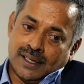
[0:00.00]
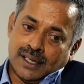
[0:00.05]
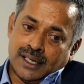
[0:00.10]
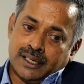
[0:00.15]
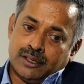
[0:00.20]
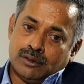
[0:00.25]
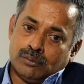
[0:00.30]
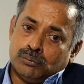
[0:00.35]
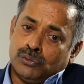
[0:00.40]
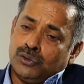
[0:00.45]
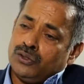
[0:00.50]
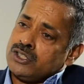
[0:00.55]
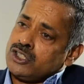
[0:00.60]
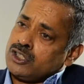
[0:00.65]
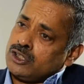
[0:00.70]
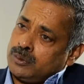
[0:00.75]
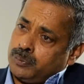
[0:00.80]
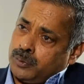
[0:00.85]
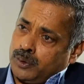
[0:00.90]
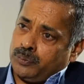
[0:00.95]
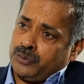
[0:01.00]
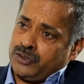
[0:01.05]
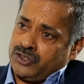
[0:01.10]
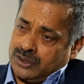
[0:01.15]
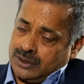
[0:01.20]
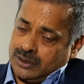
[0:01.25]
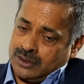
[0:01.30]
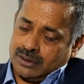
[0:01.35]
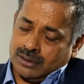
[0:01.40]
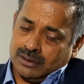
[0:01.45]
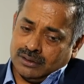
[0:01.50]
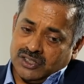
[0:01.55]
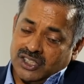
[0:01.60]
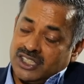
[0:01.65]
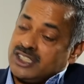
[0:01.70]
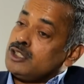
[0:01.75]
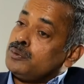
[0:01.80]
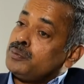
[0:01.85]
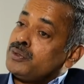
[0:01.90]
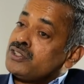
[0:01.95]
And most of the professors,
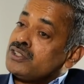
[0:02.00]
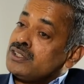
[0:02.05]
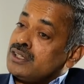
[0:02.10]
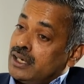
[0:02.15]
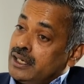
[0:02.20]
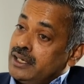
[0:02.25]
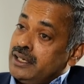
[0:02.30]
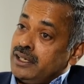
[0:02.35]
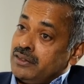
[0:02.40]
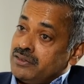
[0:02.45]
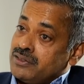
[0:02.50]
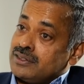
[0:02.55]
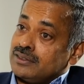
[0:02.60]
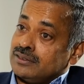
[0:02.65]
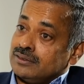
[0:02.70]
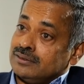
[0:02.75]
60% are Indians.